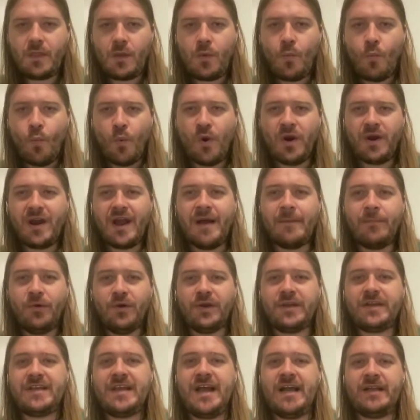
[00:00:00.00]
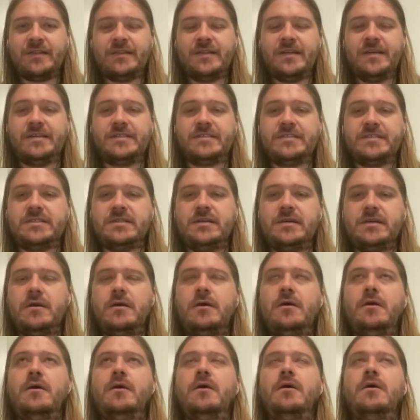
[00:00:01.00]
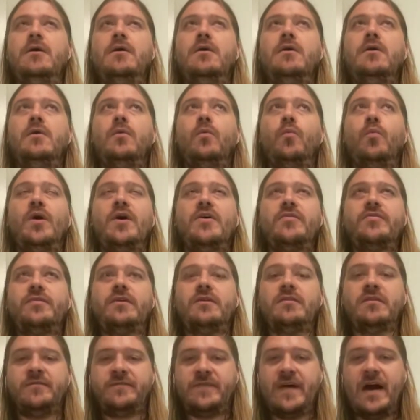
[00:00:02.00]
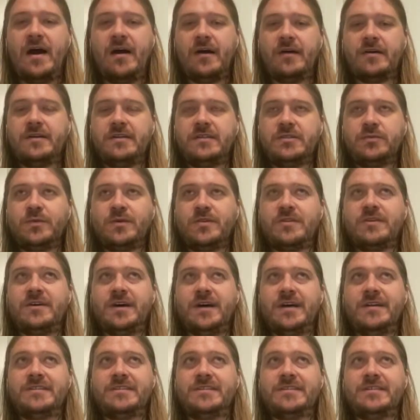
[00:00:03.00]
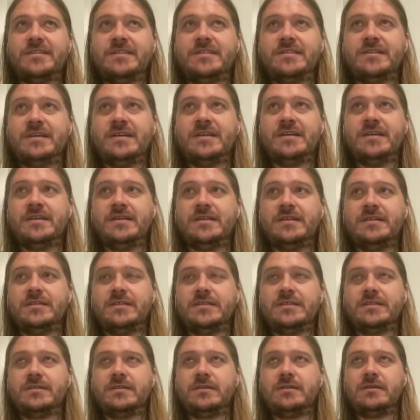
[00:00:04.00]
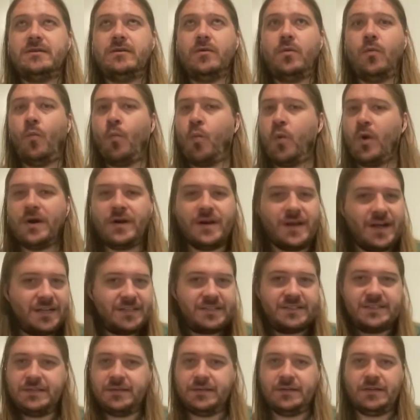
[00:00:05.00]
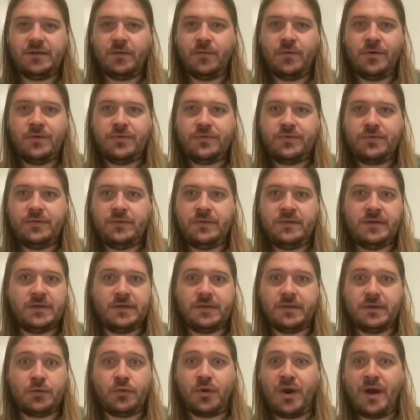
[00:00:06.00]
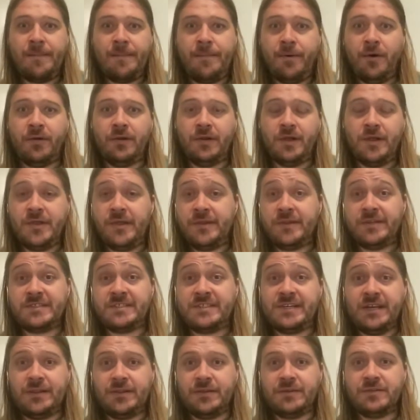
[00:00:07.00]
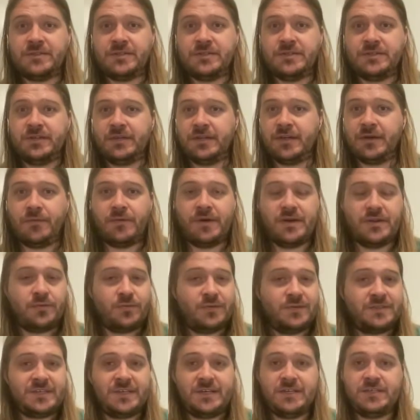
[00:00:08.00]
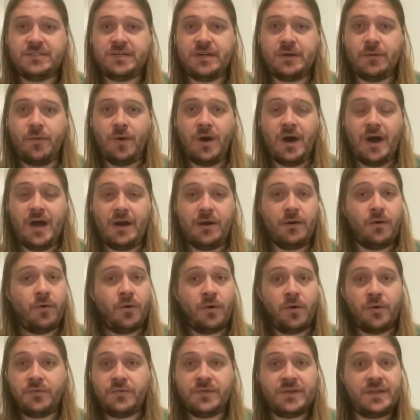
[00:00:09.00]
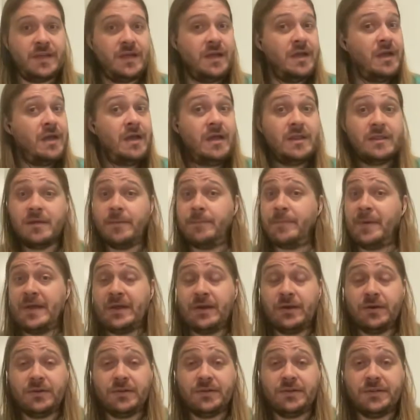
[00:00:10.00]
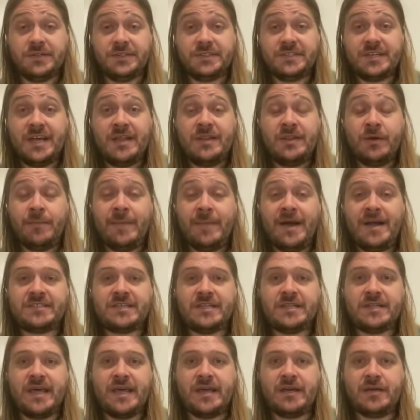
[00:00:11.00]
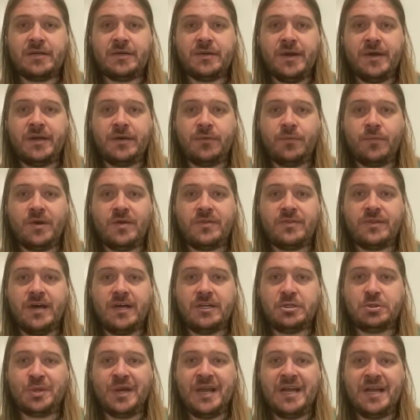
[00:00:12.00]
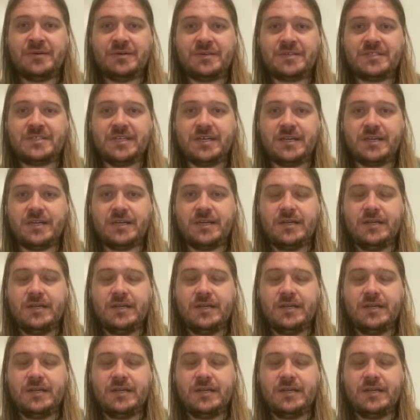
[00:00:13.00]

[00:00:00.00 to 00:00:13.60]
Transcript: where I'm looking at this with the Falcons, with Cousins, is we're not dealing with the crapola that the Steelers are dealing with TJ Watt, or the Bengals and their mess that they created with Trey Hendrickson.